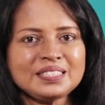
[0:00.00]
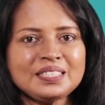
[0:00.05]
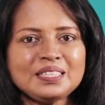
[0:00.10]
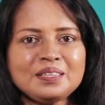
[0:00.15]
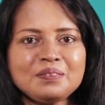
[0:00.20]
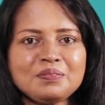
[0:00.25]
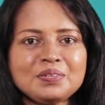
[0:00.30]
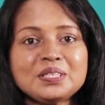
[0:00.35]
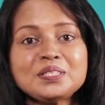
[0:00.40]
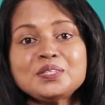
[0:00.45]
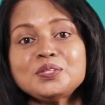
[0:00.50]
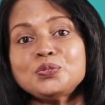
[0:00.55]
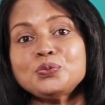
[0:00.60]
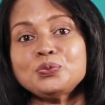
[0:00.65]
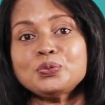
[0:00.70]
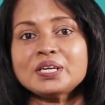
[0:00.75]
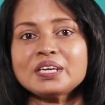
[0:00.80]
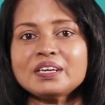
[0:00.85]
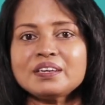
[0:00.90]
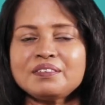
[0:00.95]
see whether
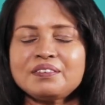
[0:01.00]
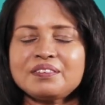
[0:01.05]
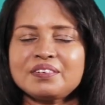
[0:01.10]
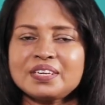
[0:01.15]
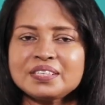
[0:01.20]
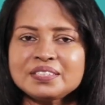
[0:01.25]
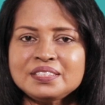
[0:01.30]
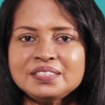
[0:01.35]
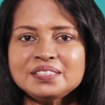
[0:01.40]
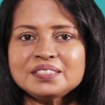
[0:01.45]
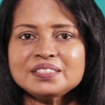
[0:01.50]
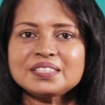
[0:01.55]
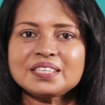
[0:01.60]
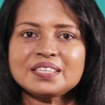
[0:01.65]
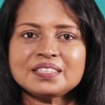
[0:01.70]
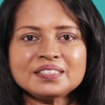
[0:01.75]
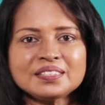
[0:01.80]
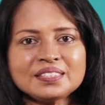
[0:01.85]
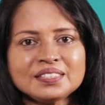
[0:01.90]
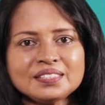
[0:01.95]
you can write
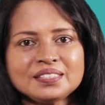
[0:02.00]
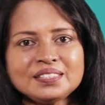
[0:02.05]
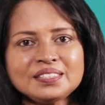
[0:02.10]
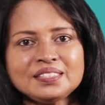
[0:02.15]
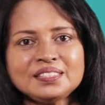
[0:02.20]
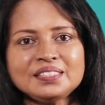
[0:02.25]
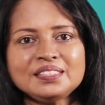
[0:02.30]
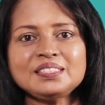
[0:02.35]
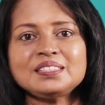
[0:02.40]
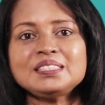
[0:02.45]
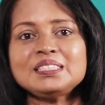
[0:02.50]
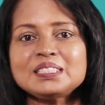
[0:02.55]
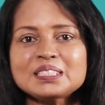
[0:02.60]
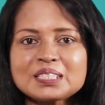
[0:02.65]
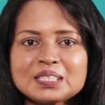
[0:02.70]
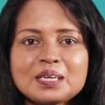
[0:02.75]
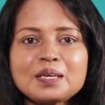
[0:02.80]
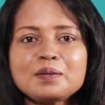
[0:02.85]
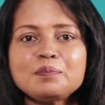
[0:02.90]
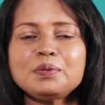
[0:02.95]
sentences
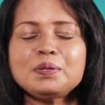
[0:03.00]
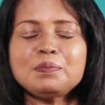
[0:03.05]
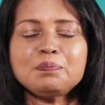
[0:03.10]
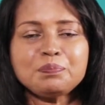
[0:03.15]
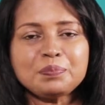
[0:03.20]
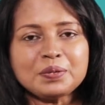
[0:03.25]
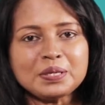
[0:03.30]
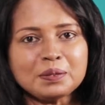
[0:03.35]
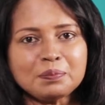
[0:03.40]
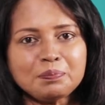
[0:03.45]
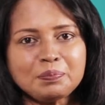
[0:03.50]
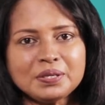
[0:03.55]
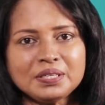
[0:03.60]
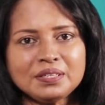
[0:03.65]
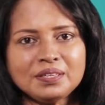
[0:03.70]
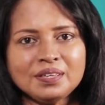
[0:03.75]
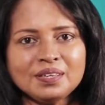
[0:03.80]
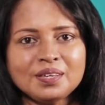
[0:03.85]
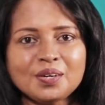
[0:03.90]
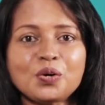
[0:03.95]
describing
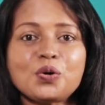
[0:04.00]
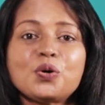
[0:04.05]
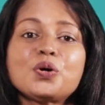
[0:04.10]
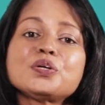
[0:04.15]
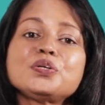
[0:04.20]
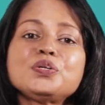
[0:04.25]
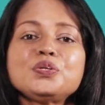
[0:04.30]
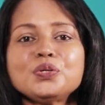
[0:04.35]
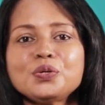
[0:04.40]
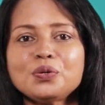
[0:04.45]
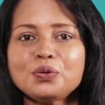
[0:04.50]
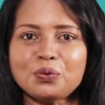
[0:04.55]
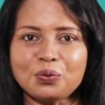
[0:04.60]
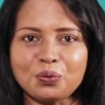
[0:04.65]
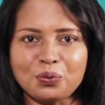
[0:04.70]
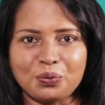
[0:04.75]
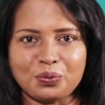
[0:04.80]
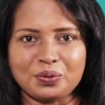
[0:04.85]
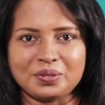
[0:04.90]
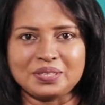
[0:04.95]
people on your
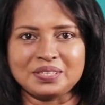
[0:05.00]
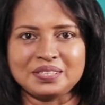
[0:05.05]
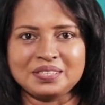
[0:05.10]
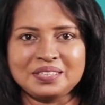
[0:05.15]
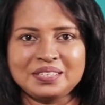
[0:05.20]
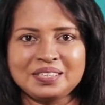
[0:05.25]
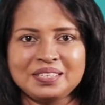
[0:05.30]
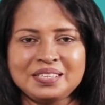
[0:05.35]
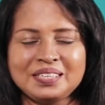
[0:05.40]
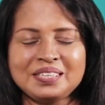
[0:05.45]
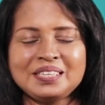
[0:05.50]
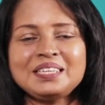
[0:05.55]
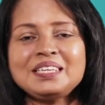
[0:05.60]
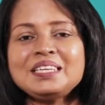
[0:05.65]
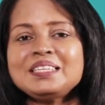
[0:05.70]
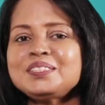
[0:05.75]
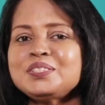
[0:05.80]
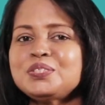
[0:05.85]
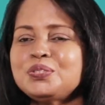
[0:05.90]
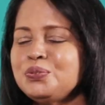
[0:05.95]
own.
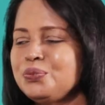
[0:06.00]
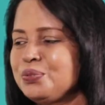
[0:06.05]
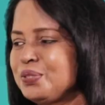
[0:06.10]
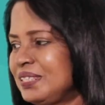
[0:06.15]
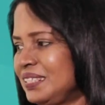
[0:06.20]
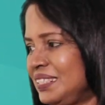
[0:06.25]
Let's do